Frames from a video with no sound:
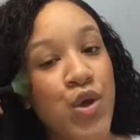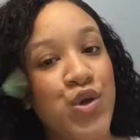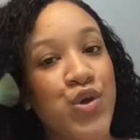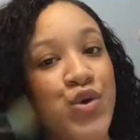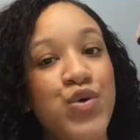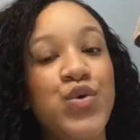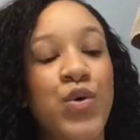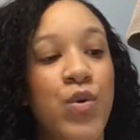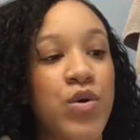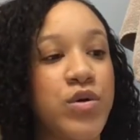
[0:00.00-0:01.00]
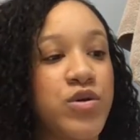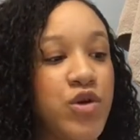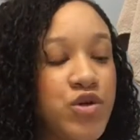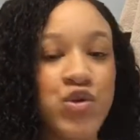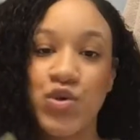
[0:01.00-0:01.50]

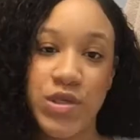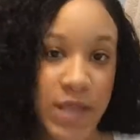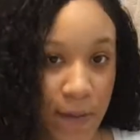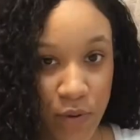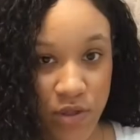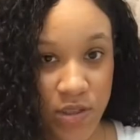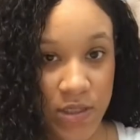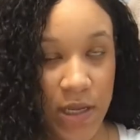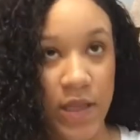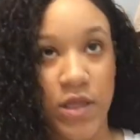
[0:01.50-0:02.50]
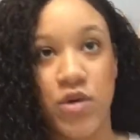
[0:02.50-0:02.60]
you're choosing that person daily.